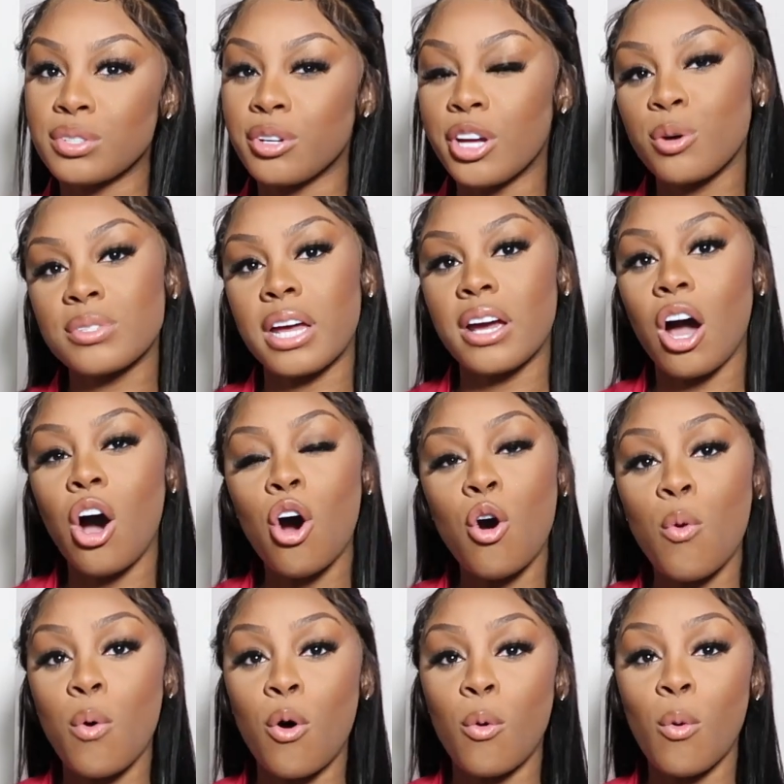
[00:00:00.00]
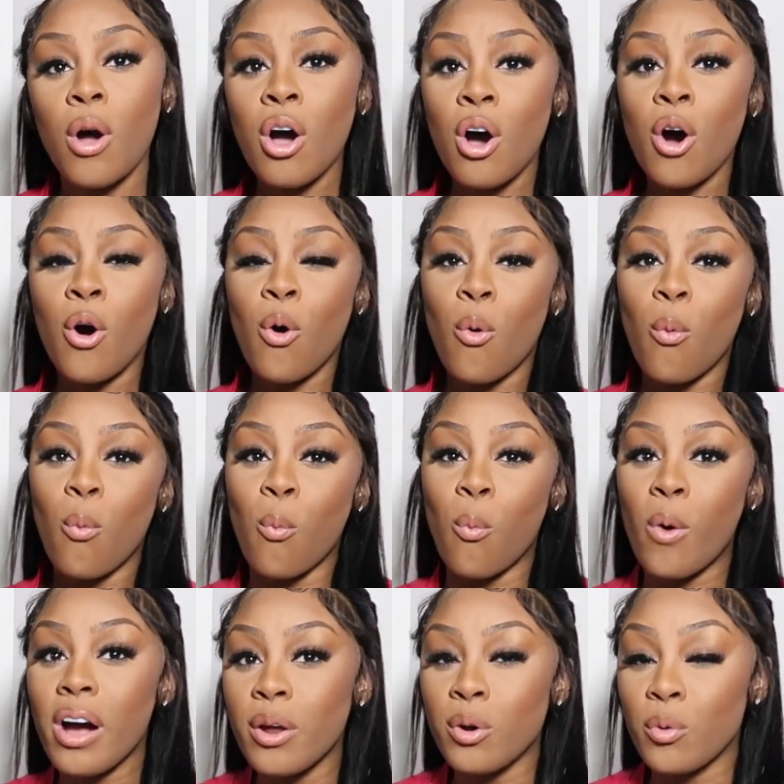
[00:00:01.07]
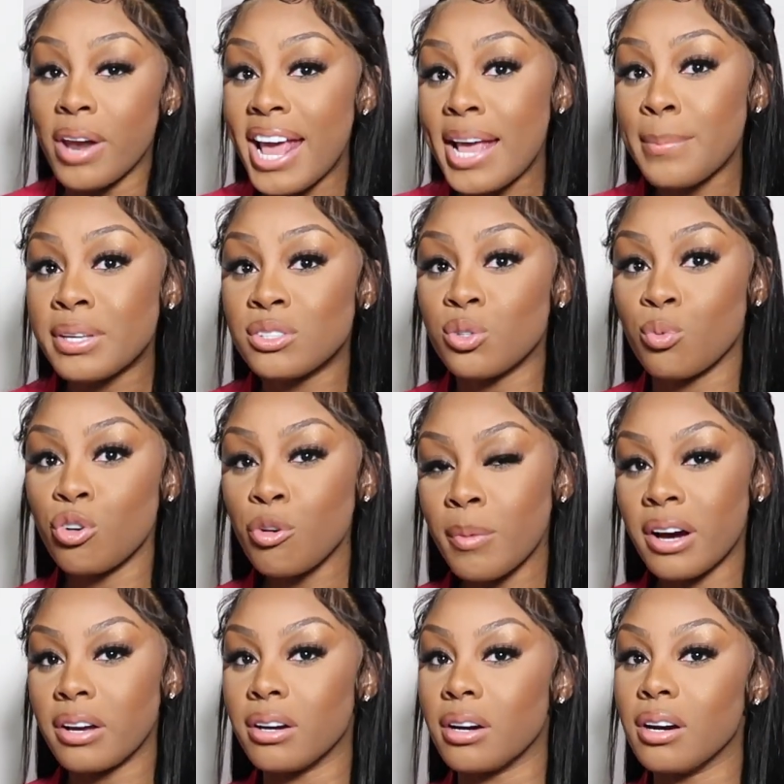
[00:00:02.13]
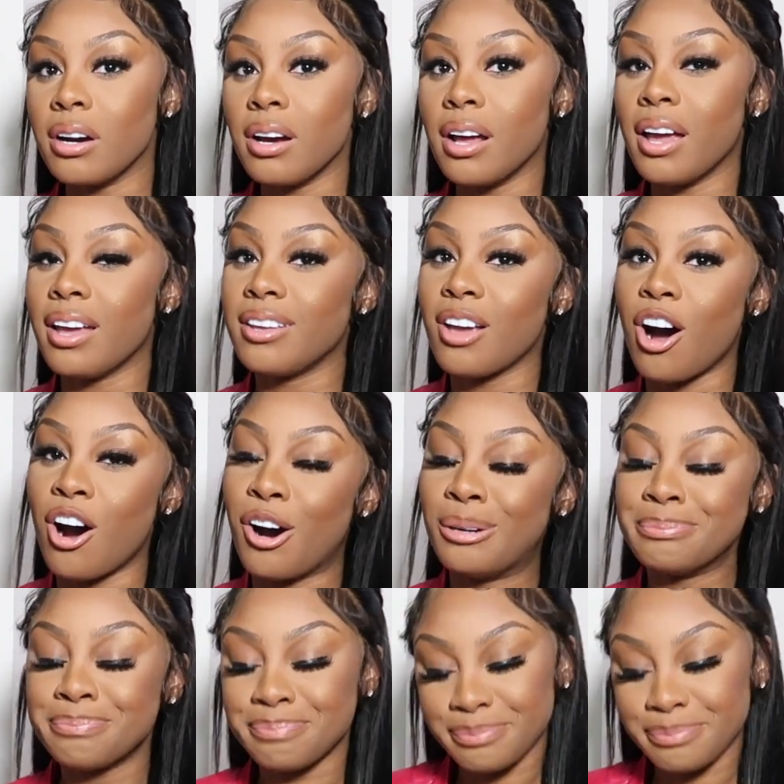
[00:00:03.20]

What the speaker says: So they was like, oh well, what name is the room under? And y'all,